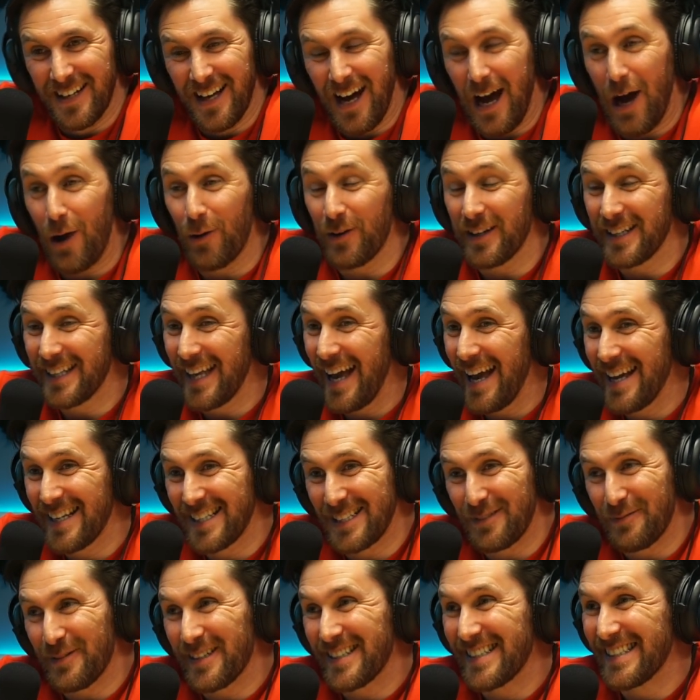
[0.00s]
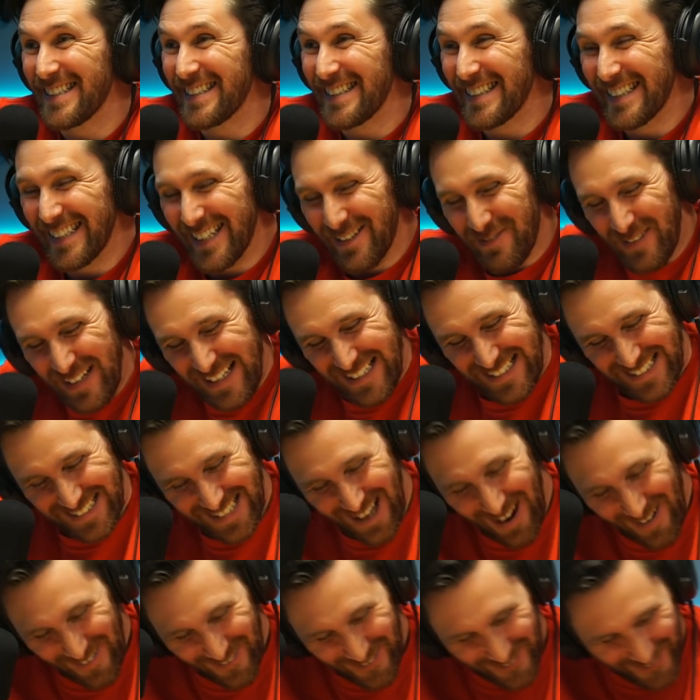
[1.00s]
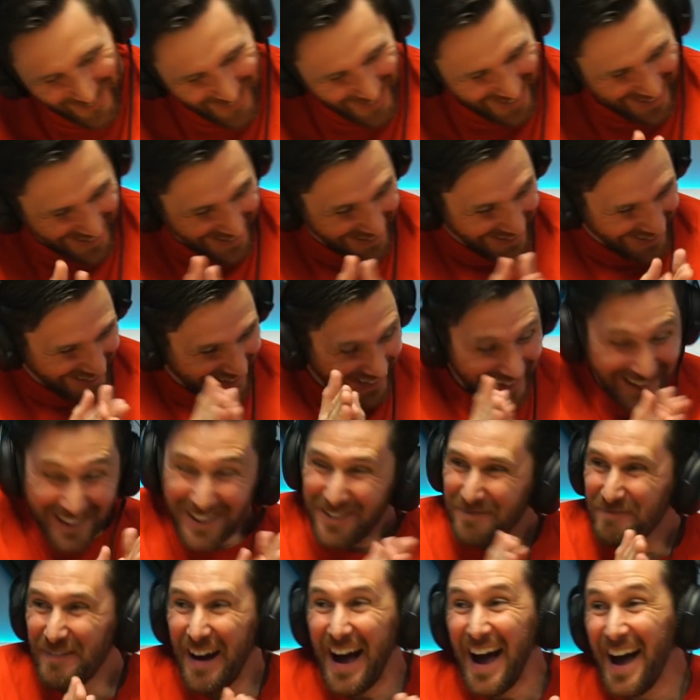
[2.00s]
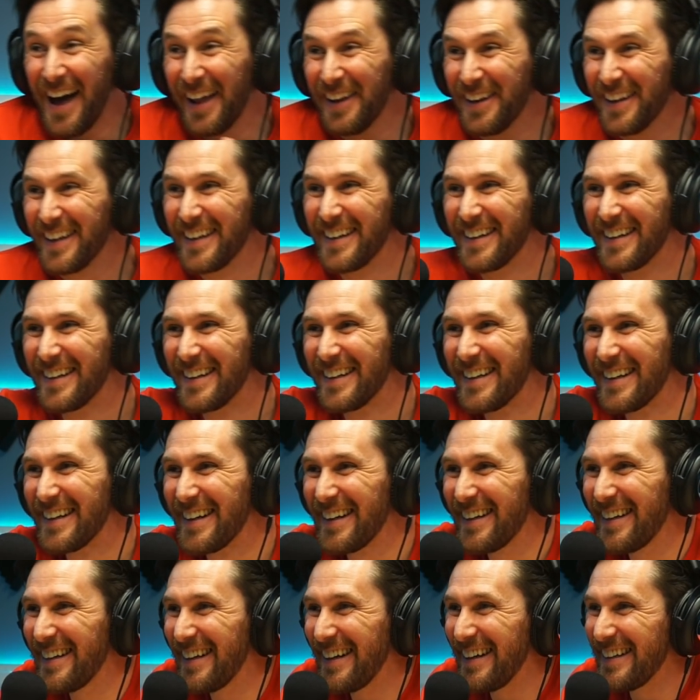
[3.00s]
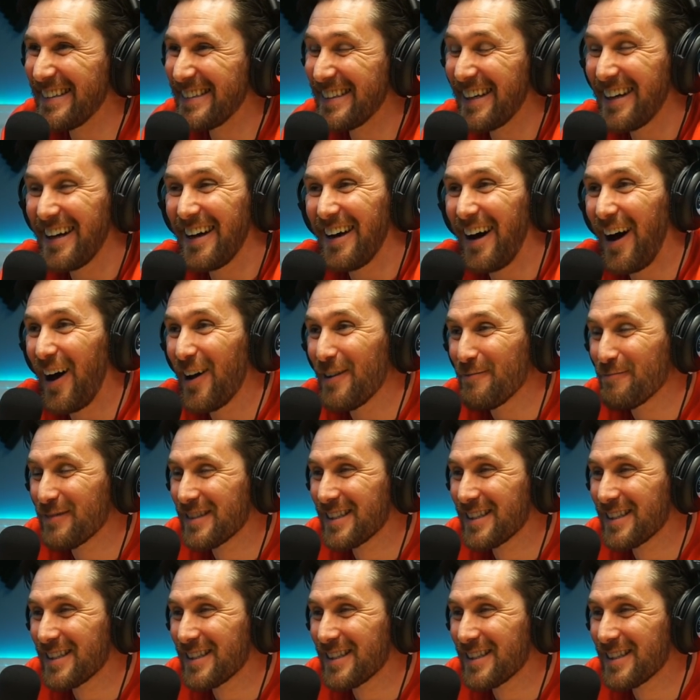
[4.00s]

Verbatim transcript: our guest, which is going to be so fucking good, man. It's good, man. Yeah, I'm, excited, I'm